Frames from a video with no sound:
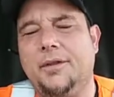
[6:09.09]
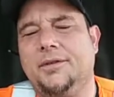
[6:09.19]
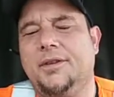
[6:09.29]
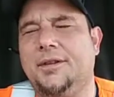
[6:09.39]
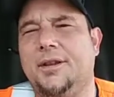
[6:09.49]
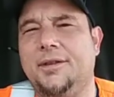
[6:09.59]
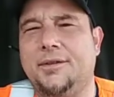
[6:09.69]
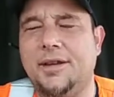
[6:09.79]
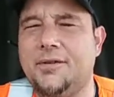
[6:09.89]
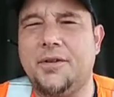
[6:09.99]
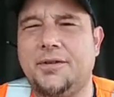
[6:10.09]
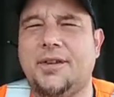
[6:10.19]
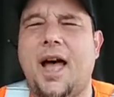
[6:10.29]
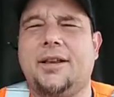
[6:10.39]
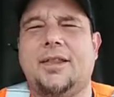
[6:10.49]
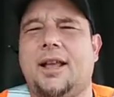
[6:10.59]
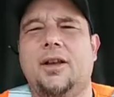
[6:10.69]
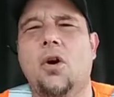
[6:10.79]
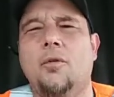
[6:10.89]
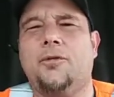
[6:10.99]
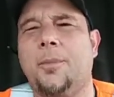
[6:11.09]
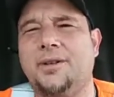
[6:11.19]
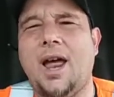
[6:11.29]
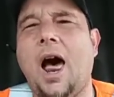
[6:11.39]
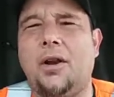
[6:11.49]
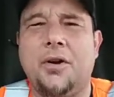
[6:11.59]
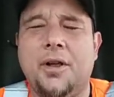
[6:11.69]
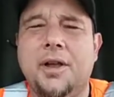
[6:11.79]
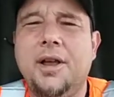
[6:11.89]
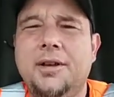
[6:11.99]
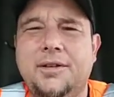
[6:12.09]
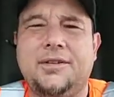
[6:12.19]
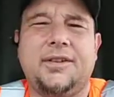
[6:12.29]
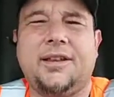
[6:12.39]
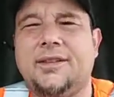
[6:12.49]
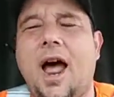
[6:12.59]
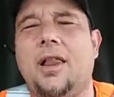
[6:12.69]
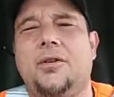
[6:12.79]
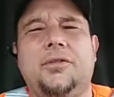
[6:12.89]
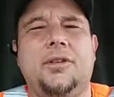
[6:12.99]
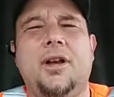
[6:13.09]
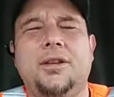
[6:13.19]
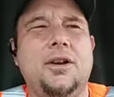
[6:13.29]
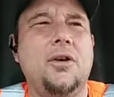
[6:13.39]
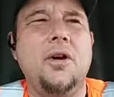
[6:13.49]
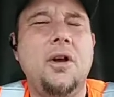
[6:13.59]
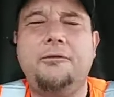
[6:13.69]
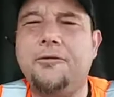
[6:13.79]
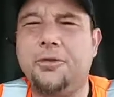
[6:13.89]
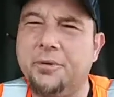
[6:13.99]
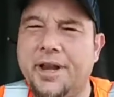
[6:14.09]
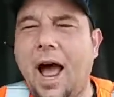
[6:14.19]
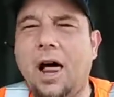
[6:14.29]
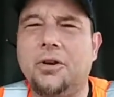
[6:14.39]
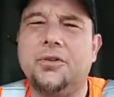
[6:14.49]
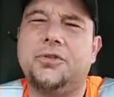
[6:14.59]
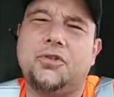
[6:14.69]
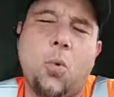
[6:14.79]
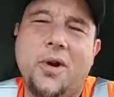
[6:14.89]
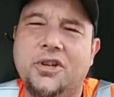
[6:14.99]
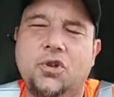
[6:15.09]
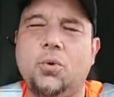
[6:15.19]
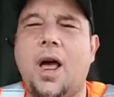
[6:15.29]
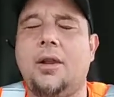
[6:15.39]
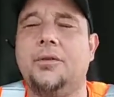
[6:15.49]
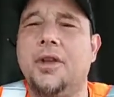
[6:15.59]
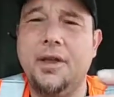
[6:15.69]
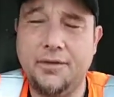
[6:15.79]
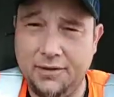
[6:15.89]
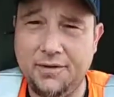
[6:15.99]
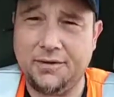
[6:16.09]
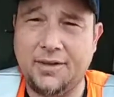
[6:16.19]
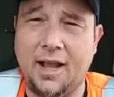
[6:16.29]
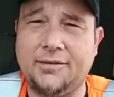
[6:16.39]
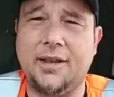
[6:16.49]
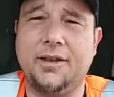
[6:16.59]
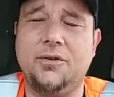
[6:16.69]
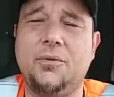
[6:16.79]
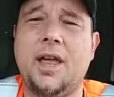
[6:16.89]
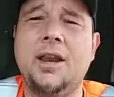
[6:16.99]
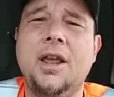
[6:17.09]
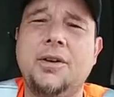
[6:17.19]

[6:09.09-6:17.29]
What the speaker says: These are the stocks that can go from $1 to $6, $3 to $22. These are the stocks that can do that.